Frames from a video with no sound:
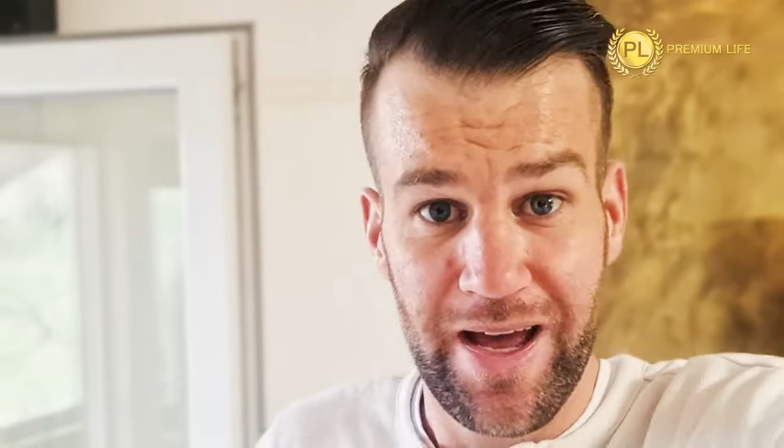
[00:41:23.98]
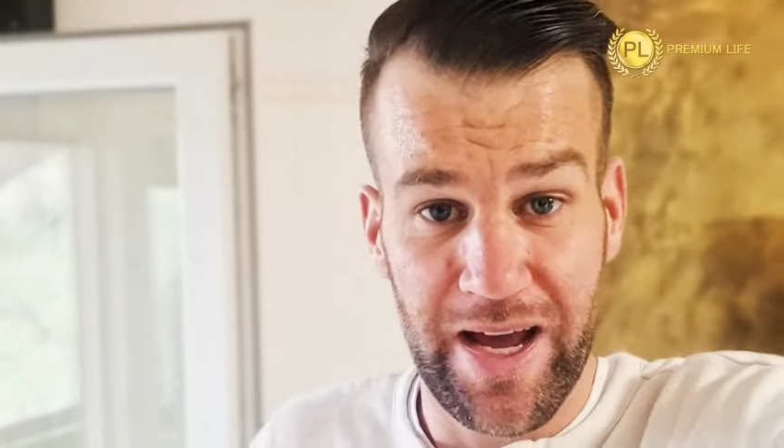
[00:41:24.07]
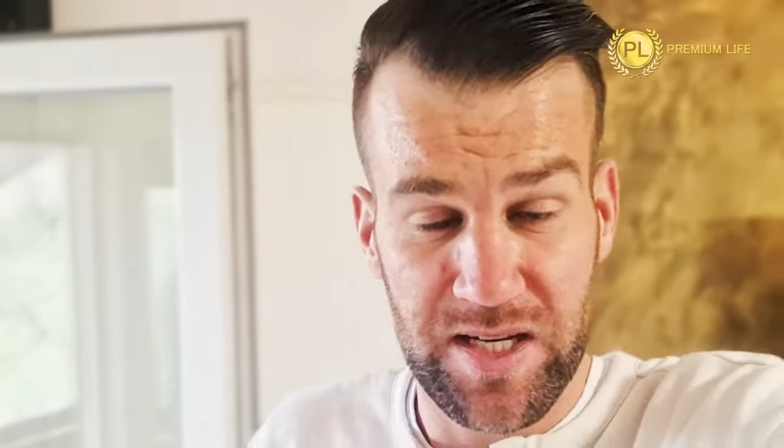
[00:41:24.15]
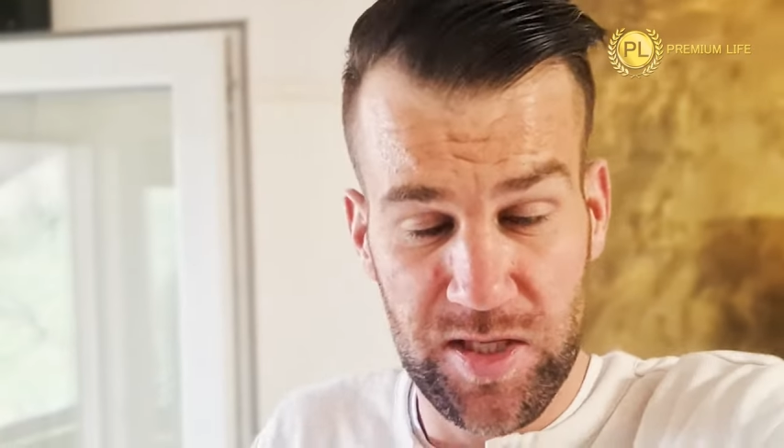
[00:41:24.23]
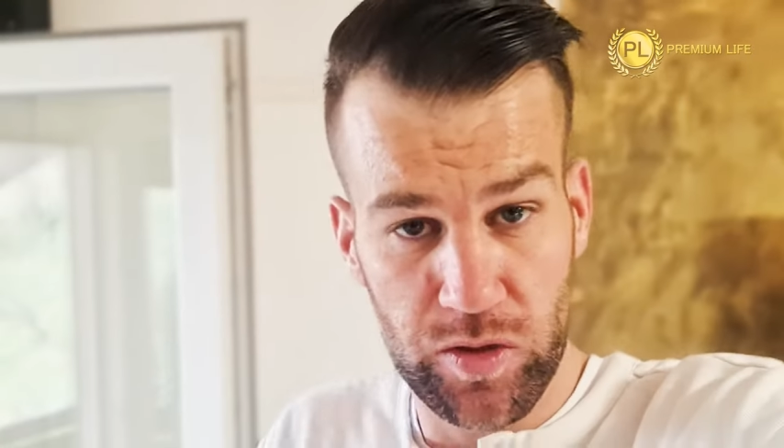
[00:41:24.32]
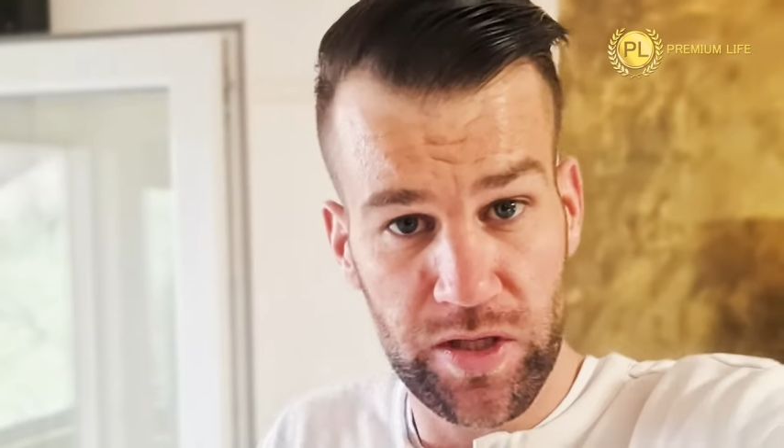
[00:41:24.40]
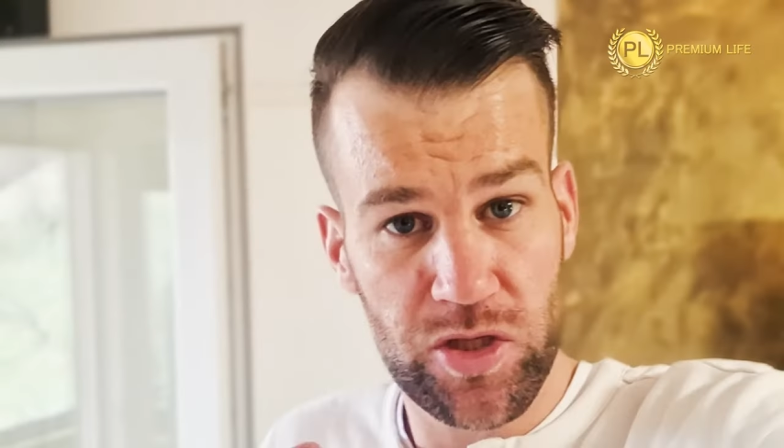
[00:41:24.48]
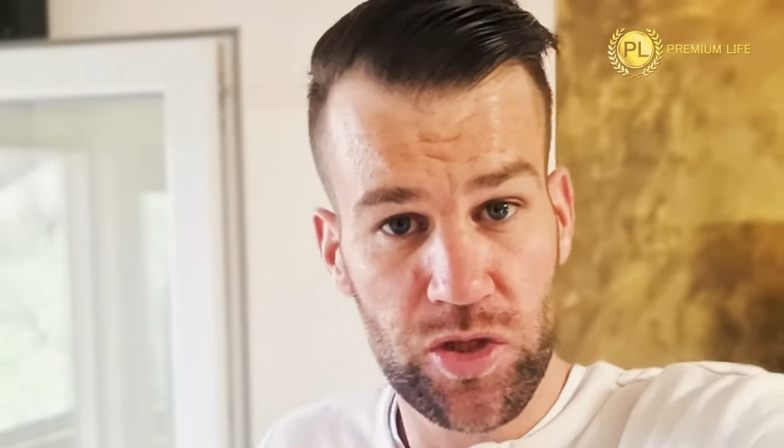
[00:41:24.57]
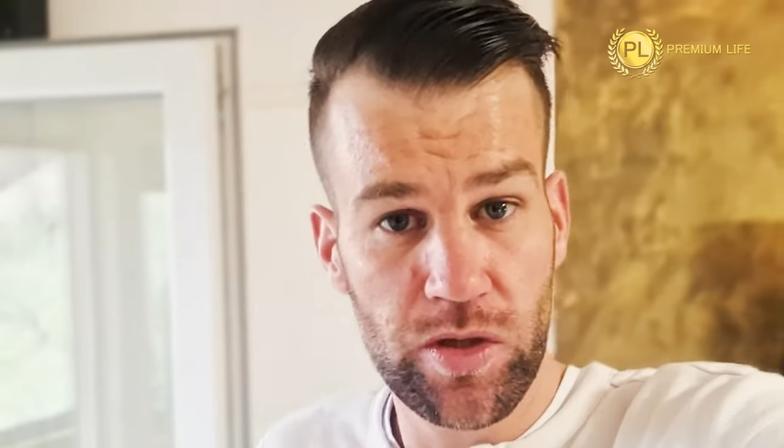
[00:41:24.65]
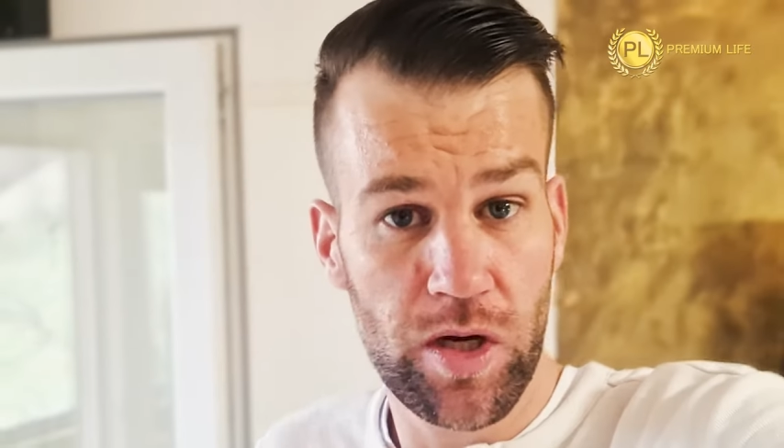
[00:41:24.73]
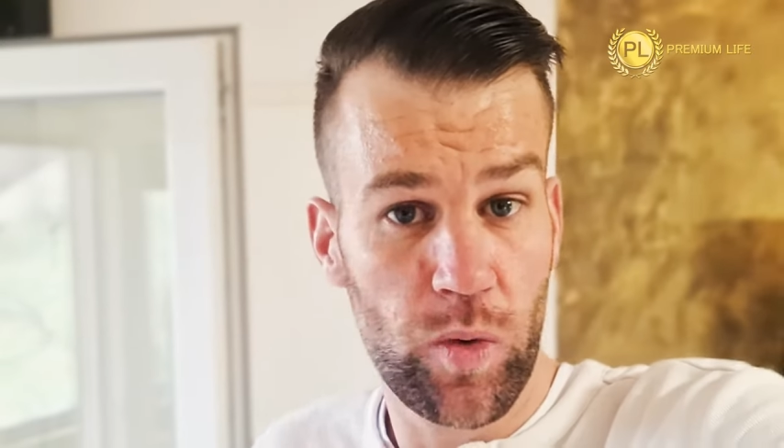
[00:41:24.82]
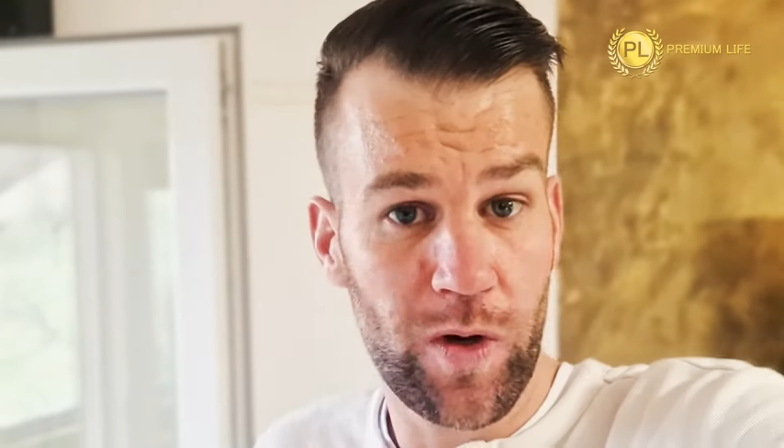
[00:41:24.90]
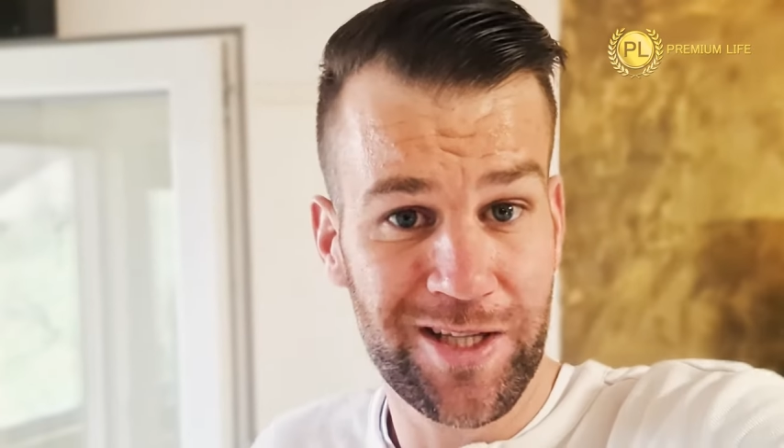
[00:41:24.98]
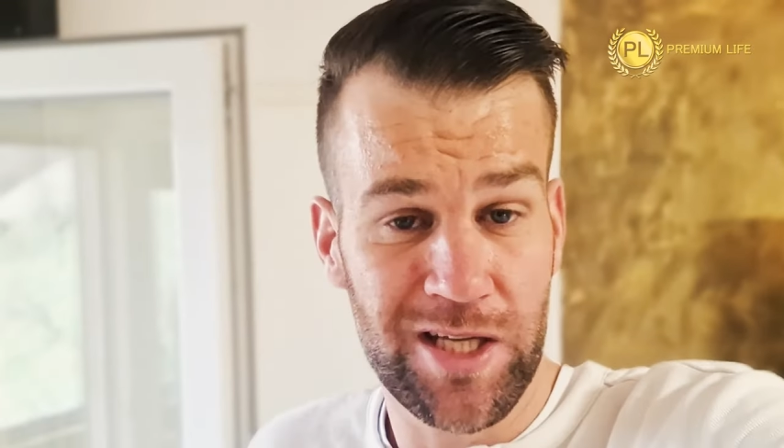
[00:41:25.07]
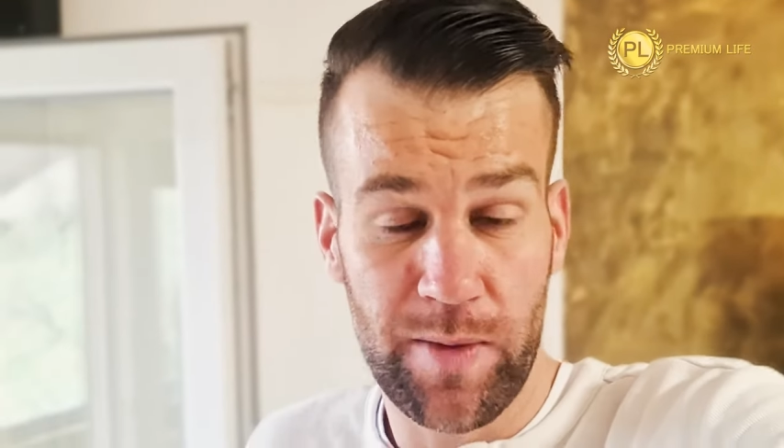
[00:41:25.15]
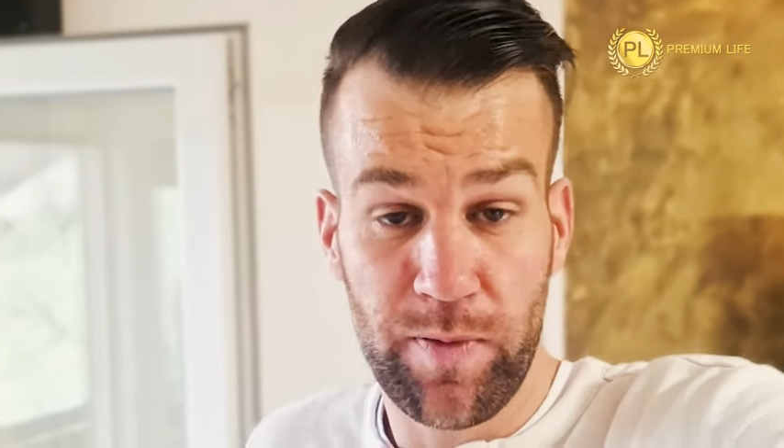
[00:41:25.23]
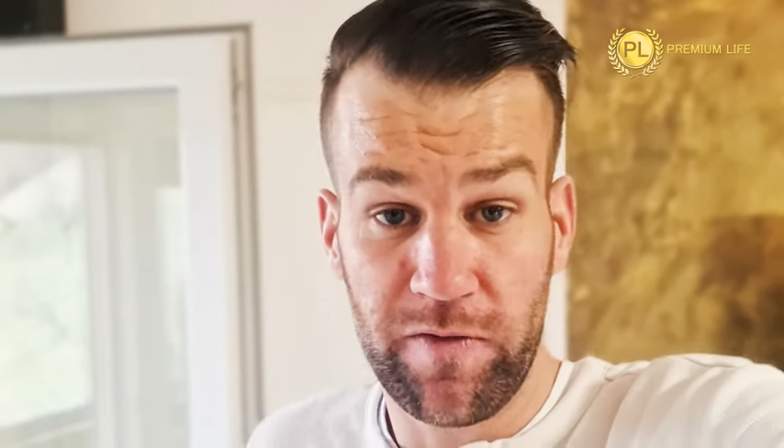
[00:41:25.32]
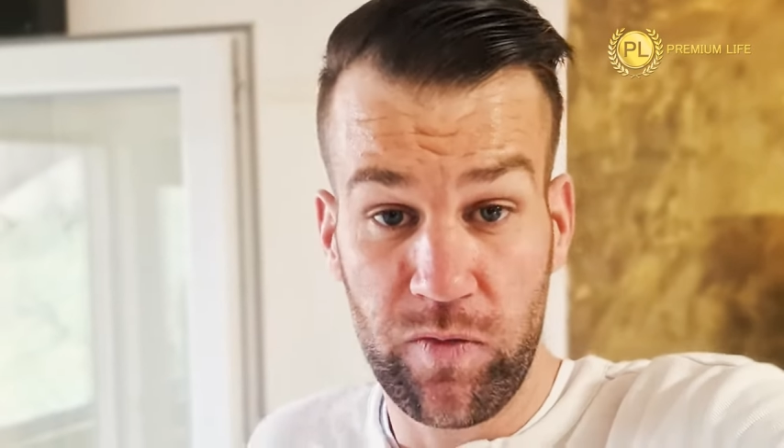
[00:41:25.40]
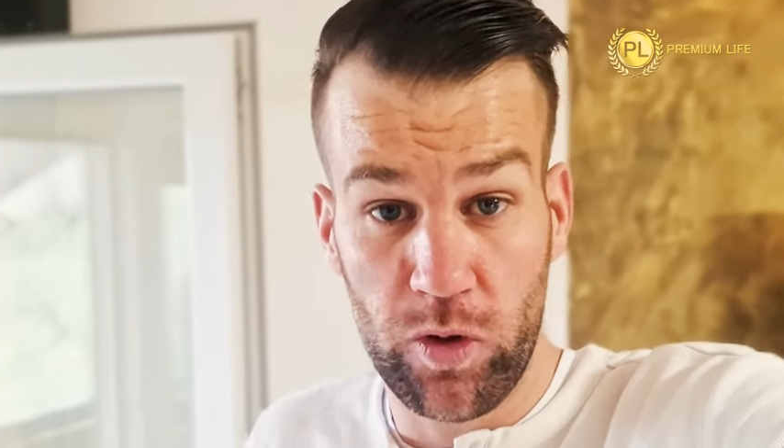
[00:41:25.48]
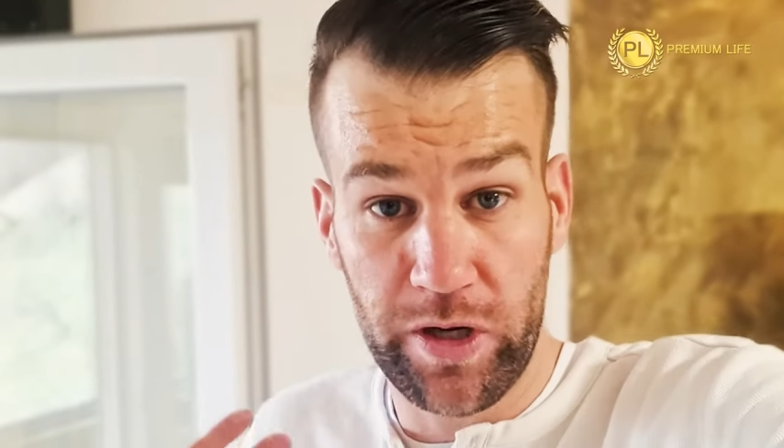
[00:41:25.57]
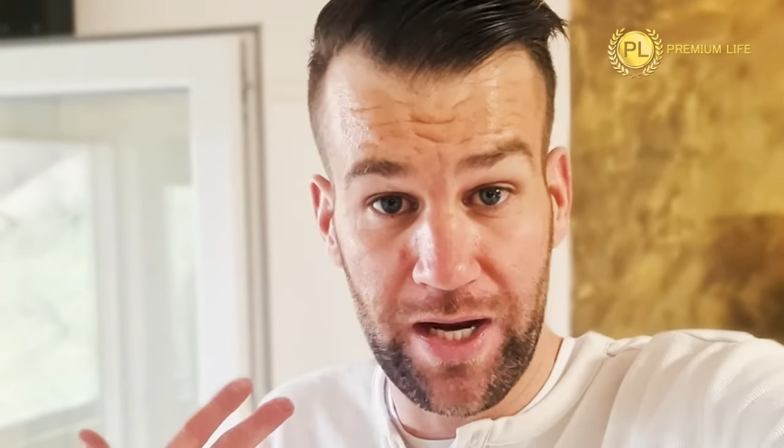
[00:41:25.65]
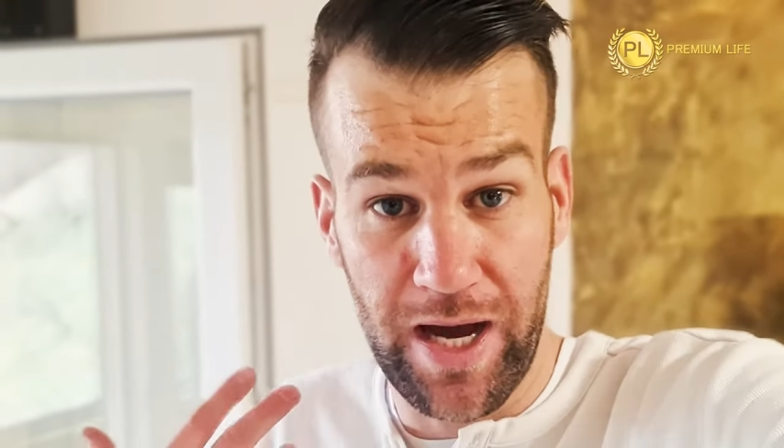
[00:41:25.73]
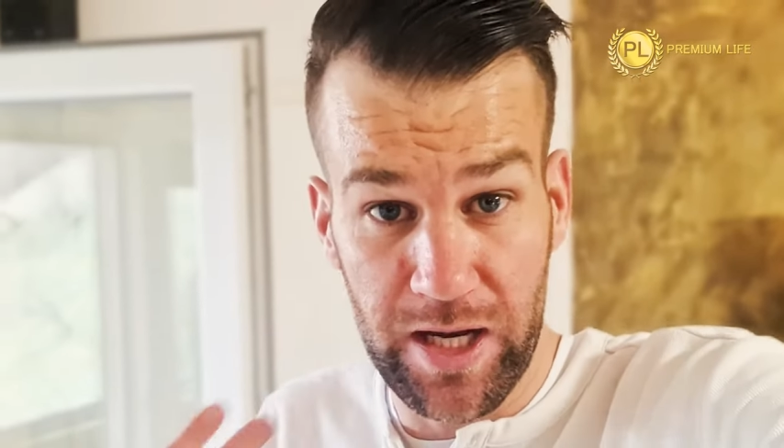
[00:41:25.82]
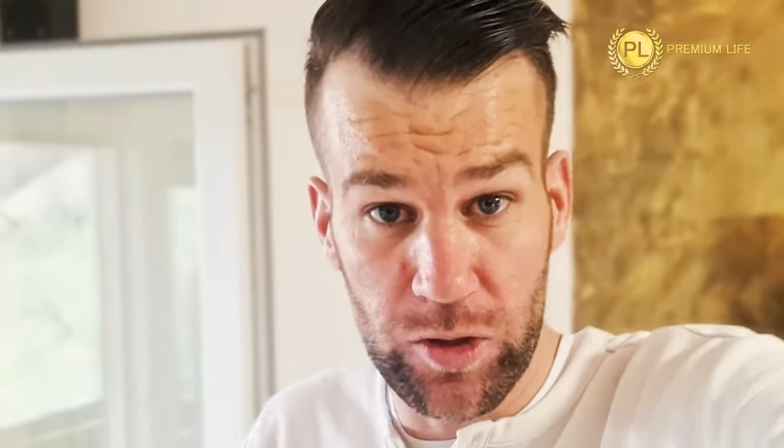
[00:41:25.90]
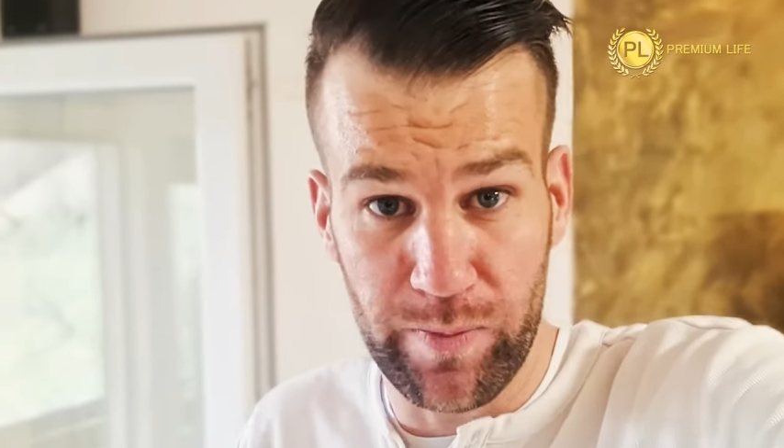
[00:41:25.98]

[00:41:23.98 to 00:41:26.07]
And so that you know what type of work I